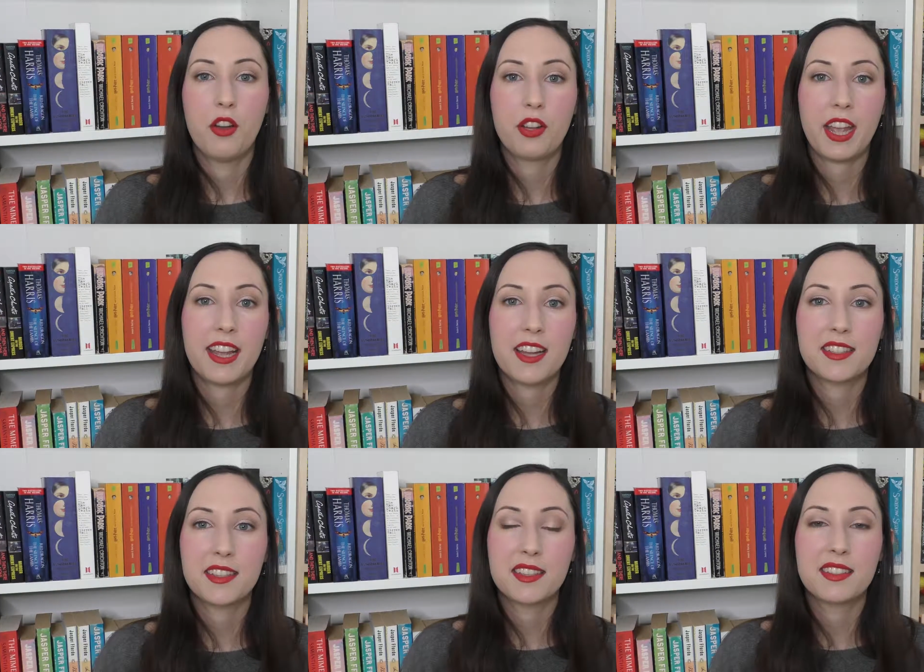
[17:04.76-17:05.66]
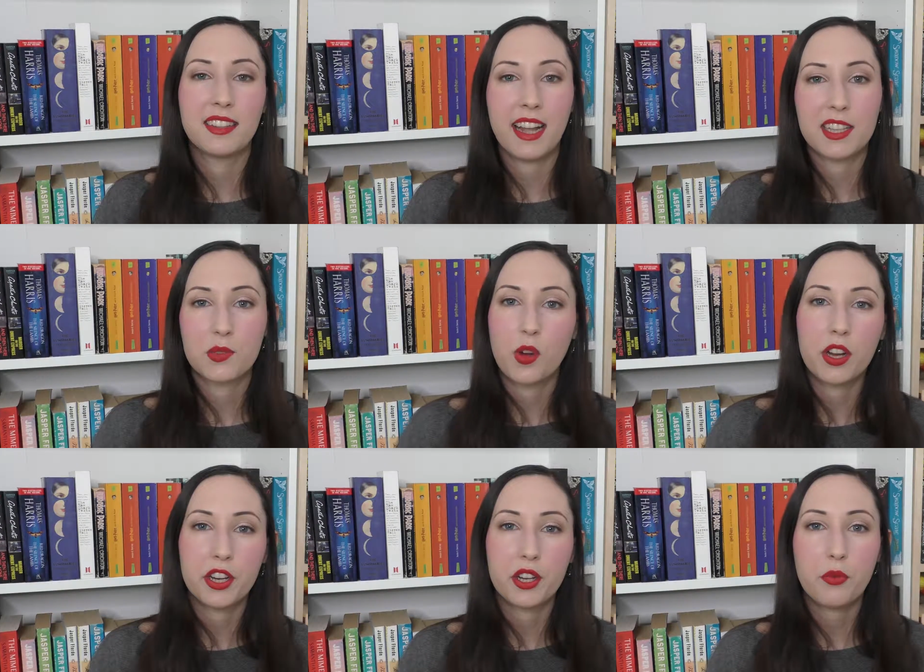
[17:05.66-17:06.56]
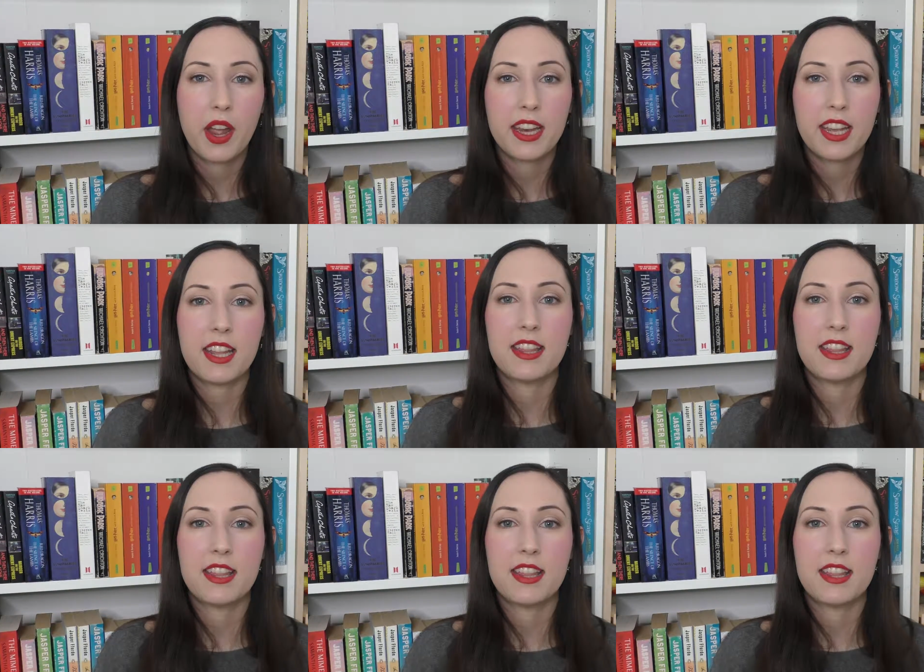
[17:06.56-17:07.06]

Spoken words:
Okay guys, this is the last one. Are you ready?